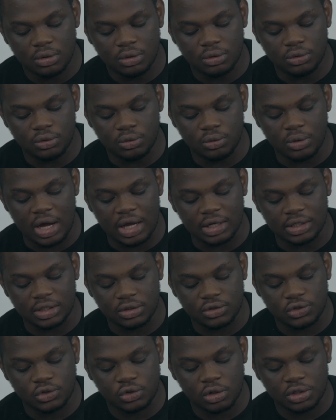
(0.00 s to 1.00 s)
do, and in
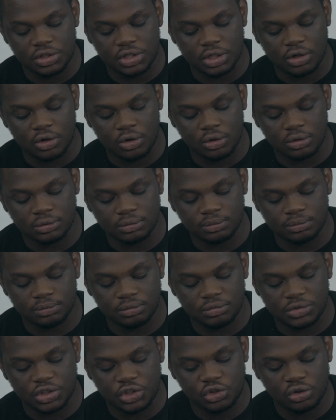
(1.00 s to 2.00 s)
such a
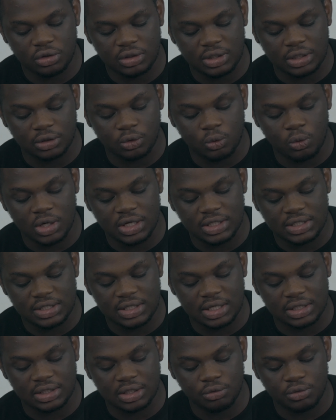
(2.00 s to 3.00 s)
condition and quality
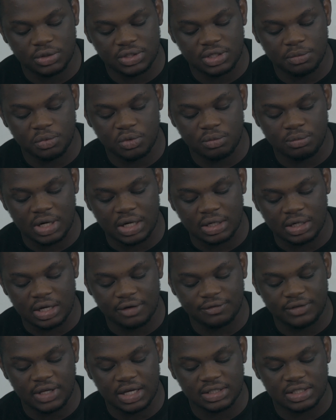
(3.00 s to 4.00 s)
that a reasonable man
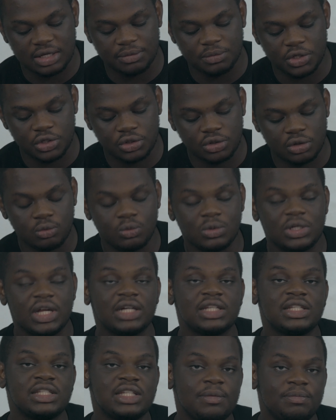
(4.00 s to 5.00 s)
after examination would
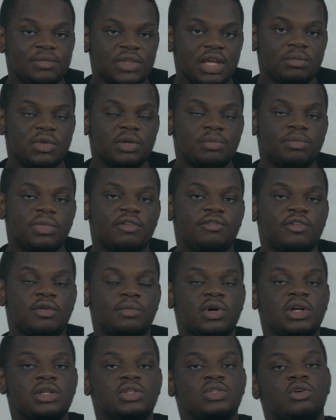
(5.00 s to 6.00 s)
accept them in
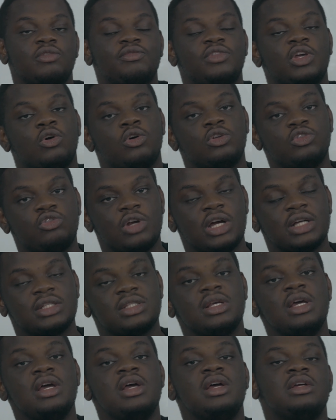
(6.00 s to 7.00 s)
performance of the contract.
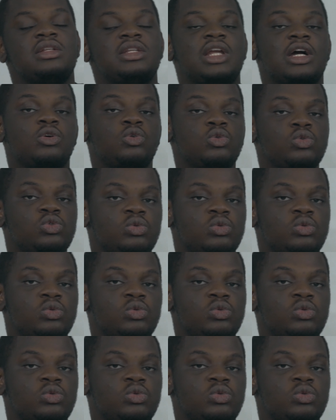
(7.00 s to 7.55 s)
The goods